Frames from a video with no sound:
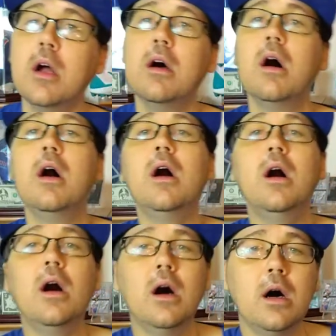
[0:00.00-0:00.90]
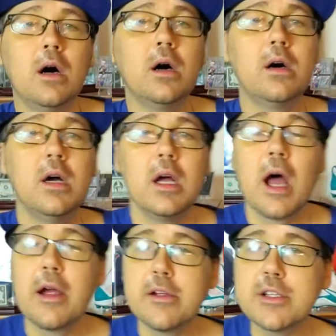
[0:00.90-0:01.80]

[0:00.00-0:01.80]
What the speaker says: Oh, how are you